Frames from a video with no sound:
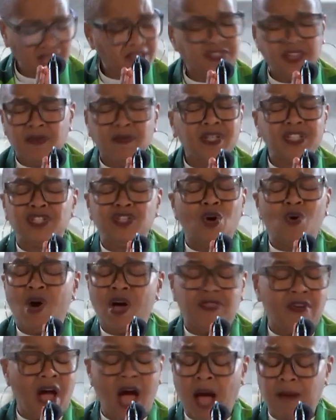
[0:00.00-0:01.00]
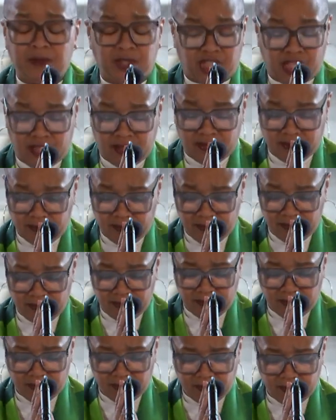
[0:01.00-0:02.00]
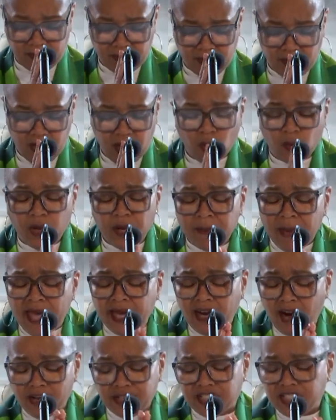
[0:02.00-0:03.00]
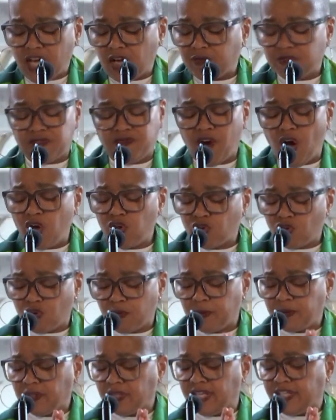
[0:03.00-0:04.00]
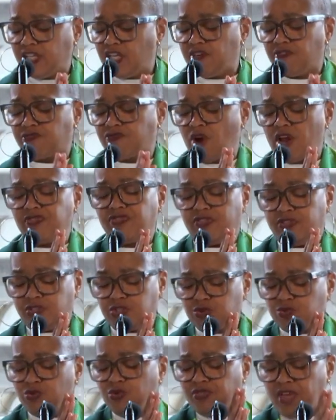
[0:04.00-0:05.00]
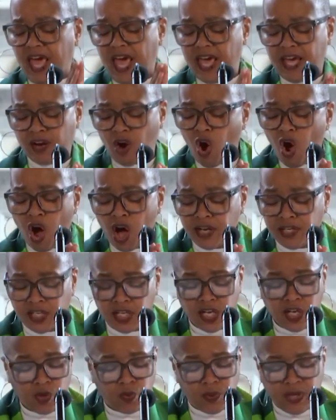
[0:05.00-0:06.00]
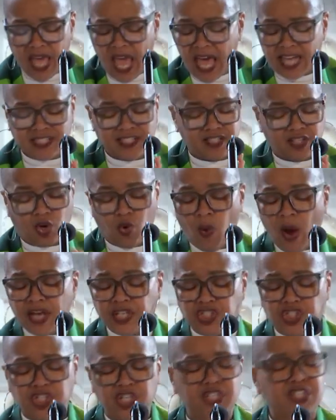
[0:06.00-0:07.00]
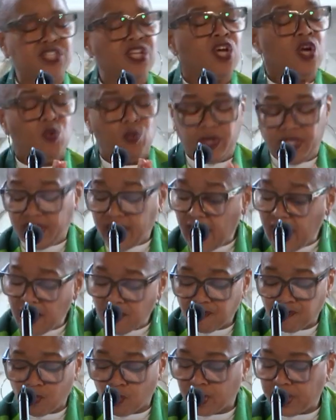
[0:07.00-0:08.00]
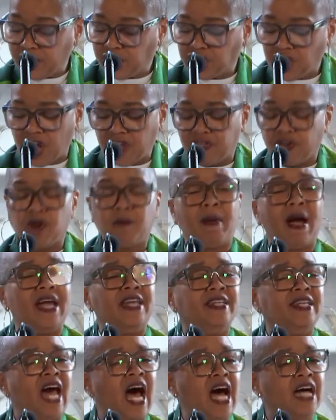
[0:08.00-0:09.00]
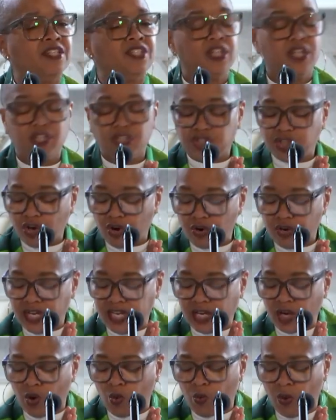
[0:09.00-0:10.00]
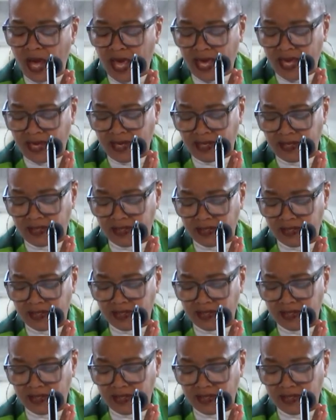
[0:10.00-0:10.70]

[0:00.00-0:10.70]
There is no other option. We make ourselves vulnerable and confront the truth head on. We ask the questions. We care for each other by not turning away.